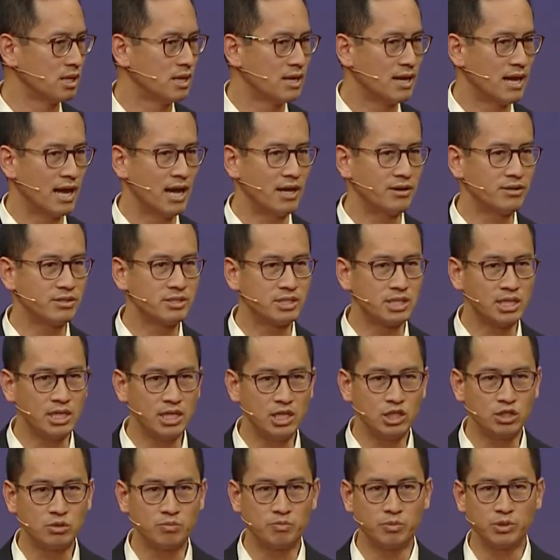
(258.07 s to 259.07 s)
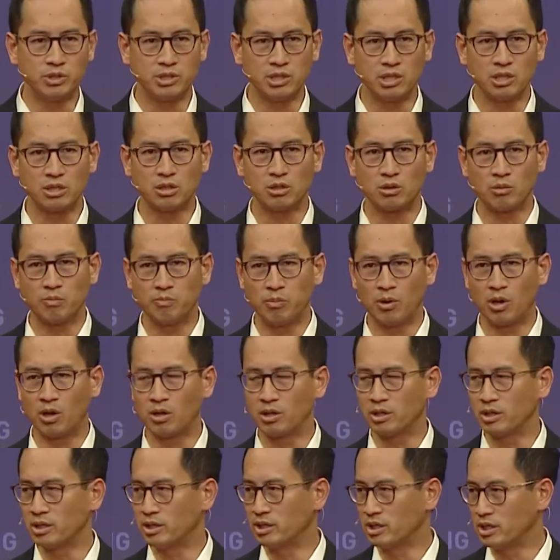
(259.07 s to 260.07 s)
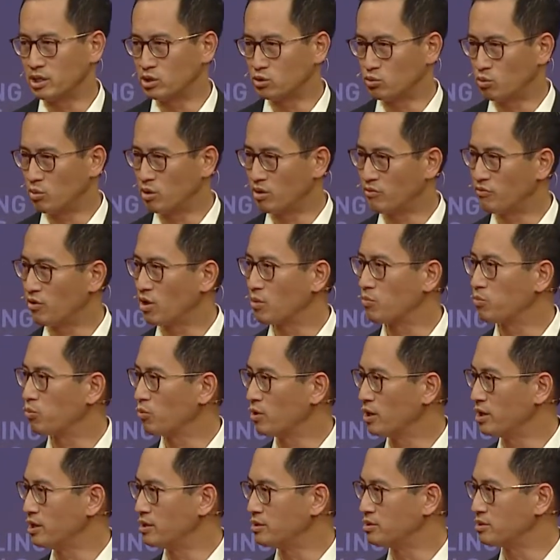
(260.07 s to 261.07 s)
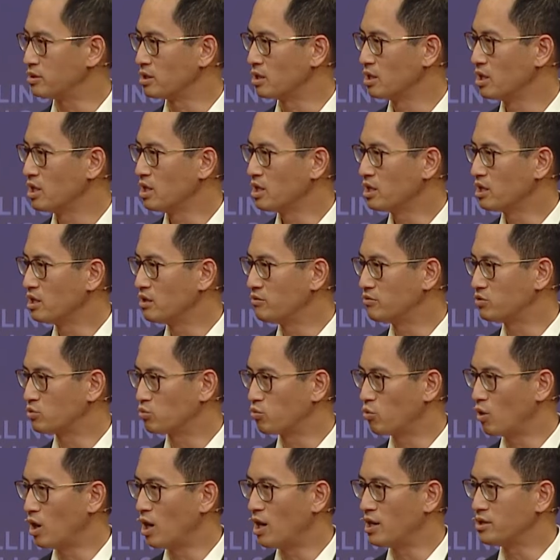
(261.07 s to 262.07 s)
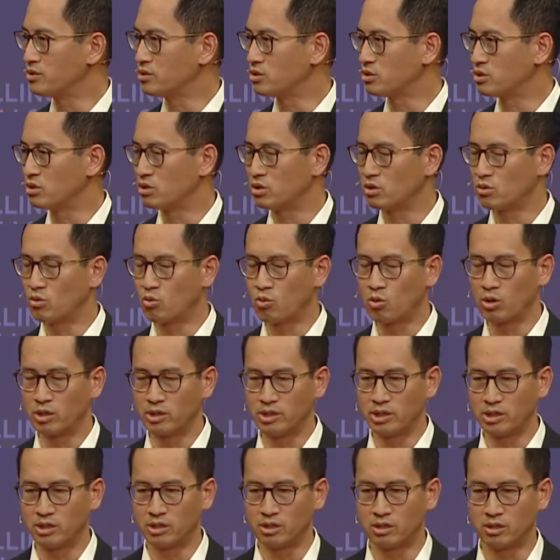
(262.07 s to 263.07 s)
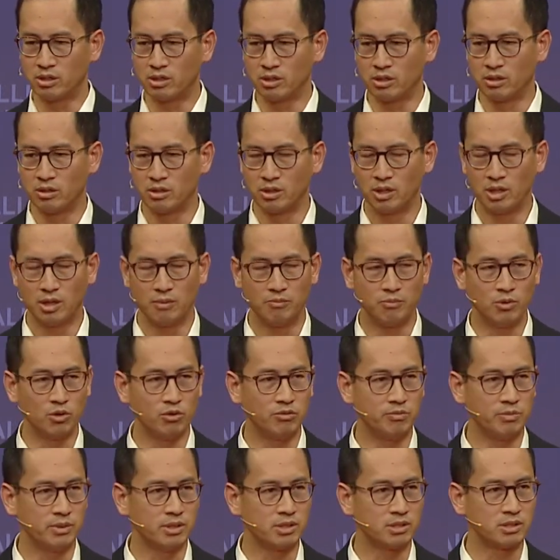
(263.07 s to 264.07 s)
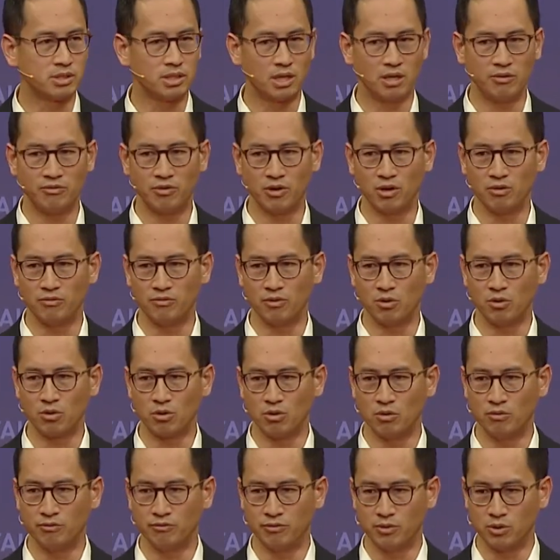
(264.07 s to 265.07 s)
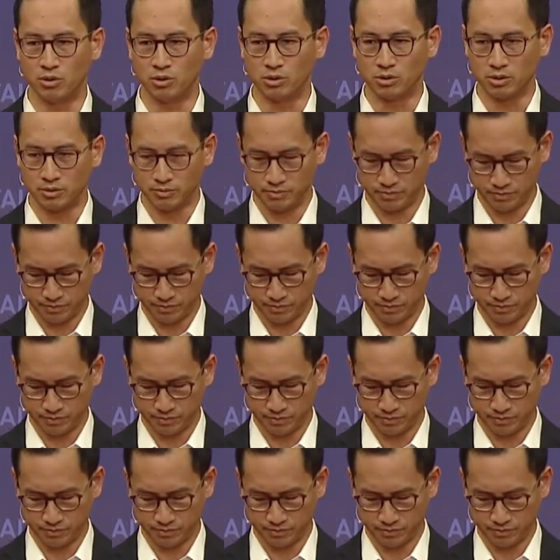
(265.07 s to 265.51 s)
How does each particular part in each one of our brains gives rise to the coordinated movements of our vocal fold?